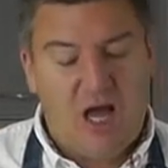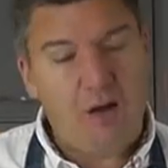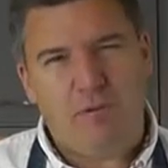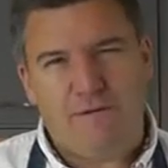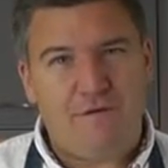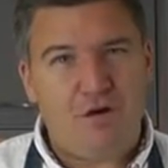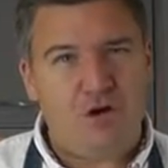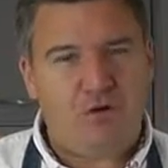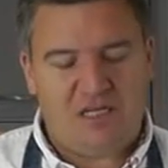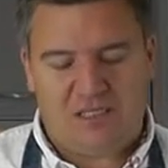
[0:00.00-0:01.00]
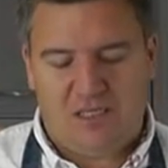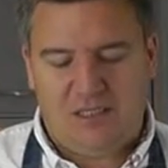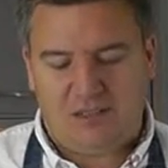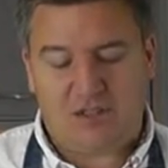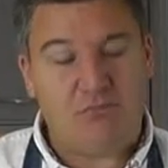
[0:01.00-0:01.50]
I prefer it. It's a
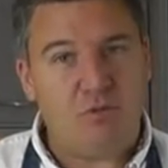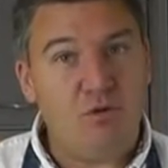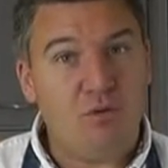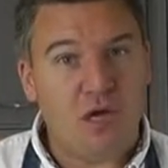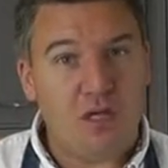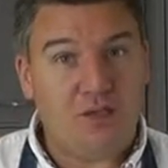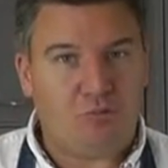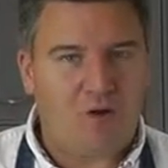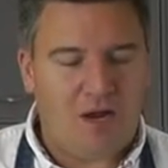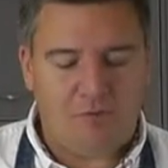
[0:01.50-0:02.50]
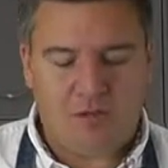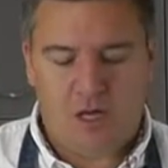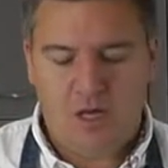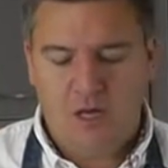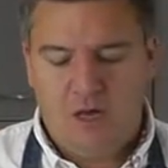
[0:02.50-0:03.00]
little smoother, a little
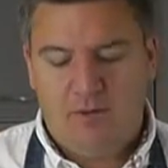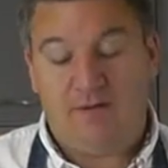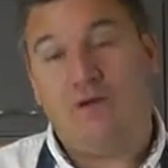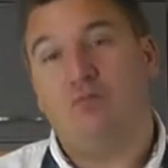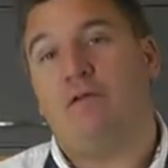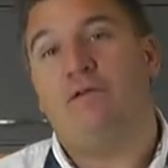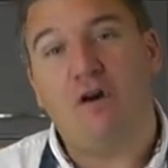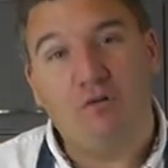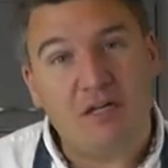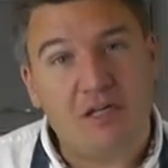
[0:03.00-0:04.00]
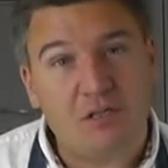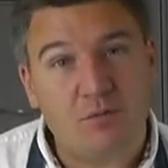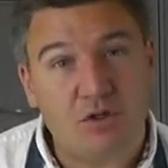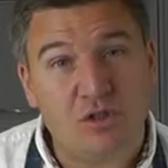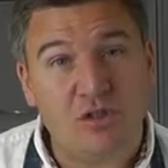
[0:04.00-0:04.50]
rounder, but if you prefer English
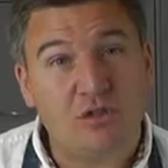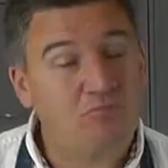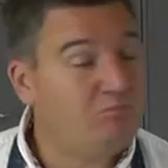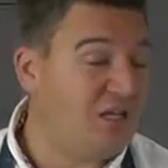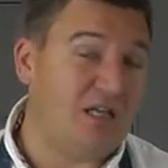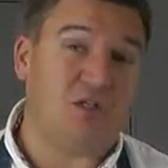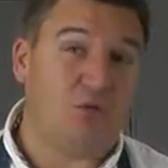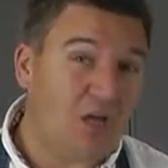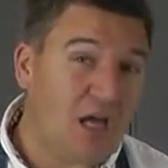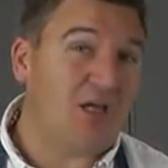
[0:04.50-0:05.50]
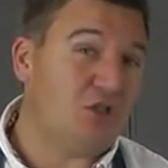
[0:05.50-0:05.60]
mustard, that's okay.